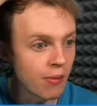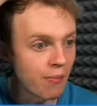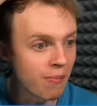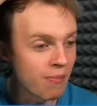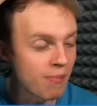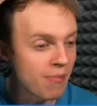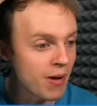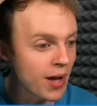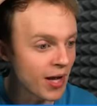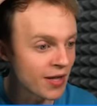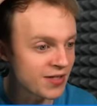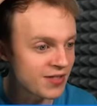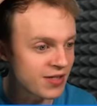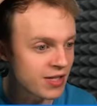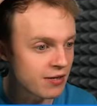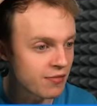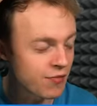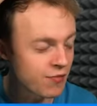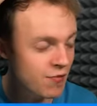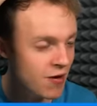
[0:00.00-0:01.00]
You're
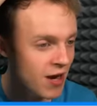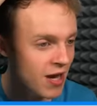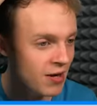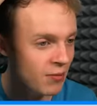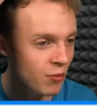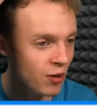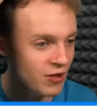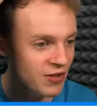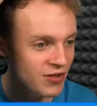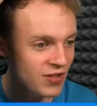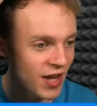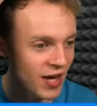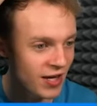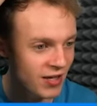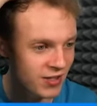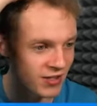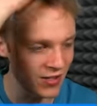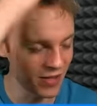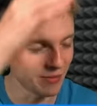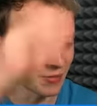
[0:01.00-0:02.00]
massive. Right, one
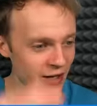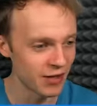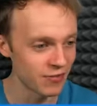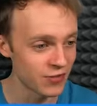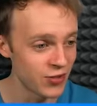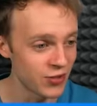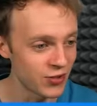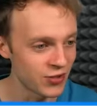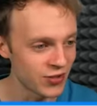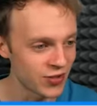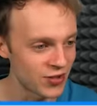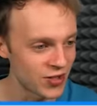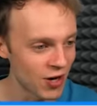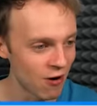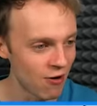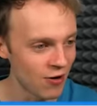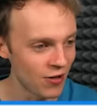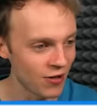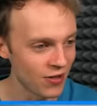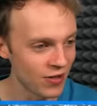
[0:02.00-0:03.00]
second. I'm gonna have to use the
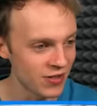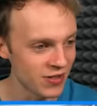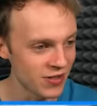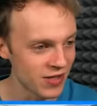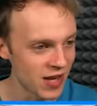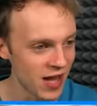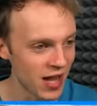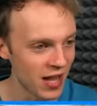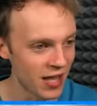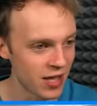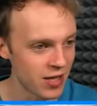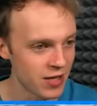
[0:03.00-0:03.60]
turret on this guy.